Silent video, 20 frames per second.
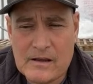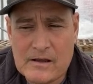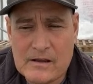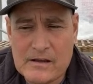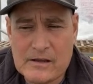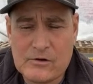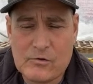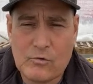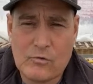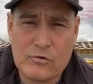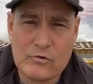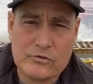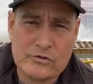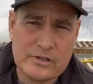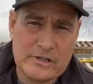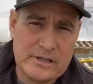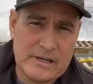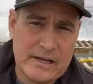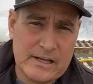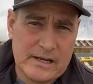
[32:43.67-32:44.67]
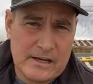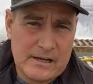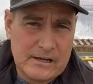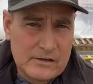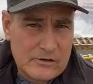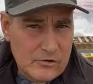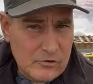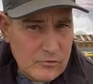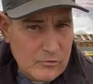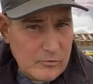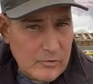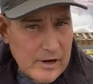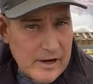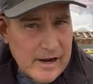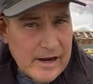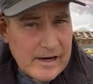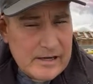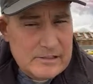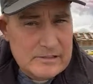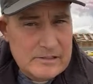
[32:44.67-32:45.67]
in order to get it
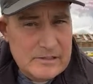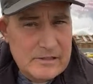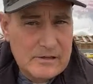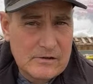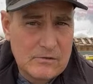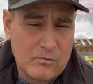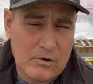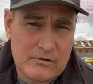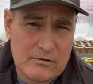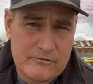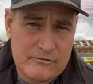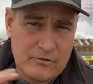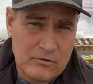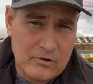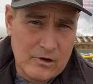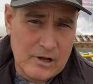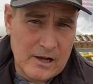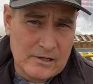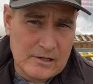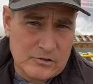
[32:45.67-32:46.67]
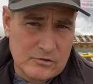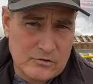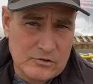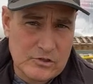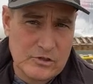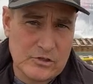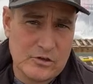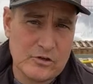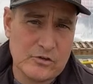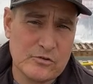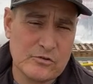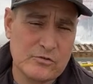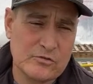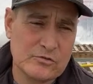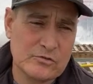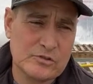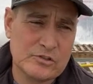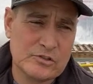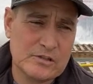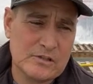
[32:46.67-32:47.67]
correct, what fertilizers to
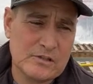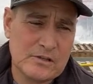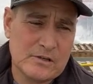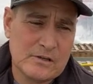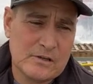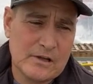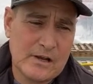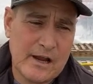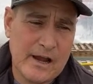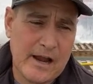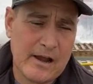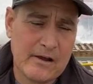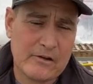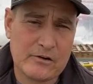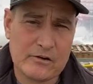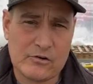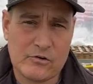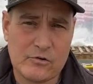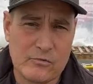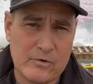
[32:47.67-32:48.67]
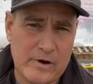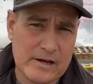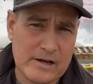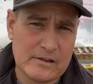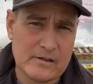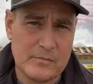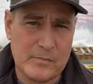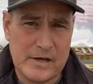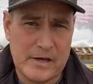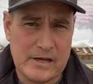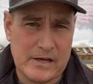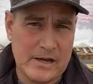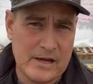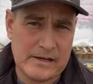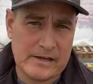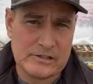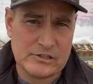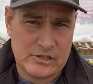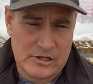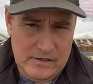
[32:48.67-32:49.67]
use, how to correct the
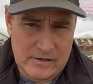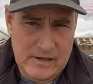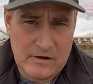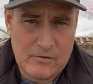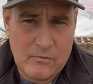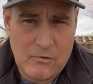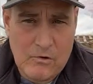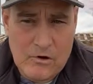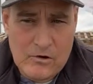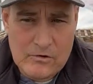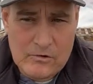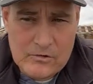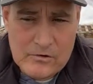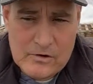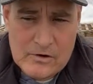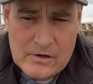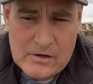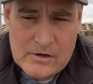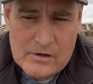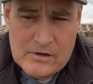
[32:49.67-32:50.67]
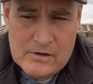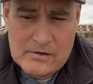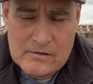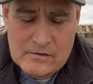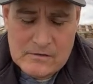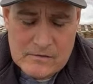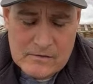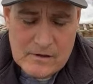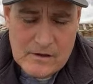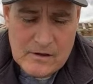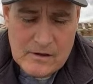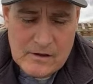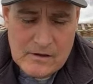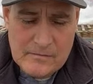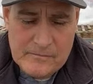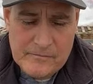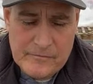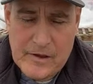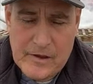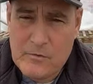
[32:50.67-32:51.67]
pH in that water.
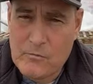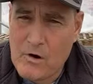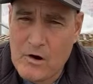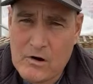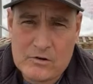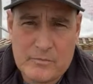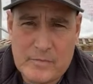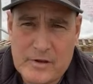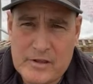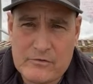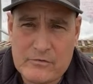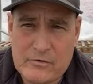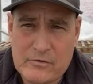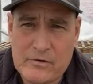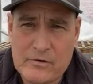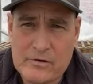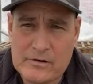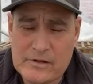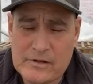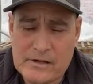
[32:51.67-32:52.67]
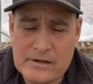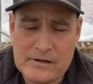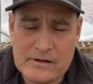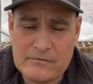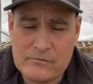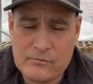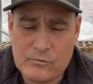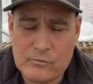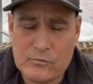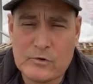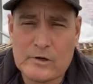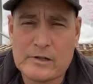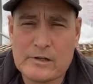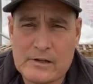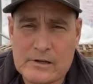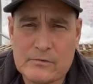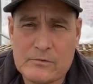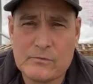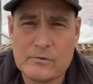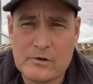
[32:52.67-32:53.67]
They walked me through it and
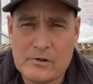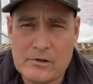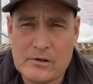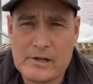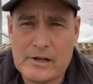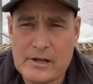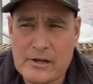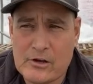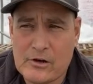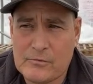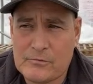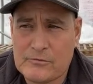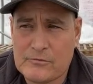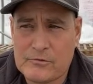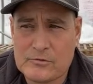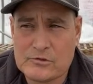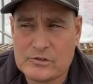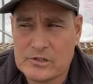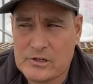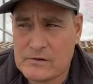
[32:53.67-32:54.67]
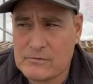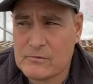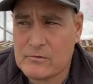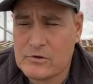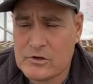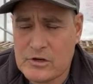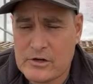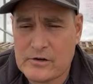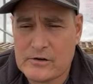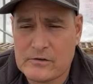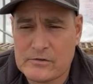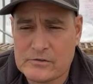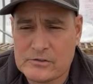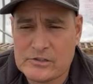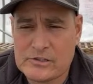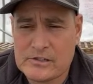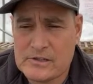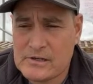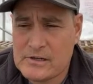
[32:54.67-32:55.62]
really, really helped. For several years,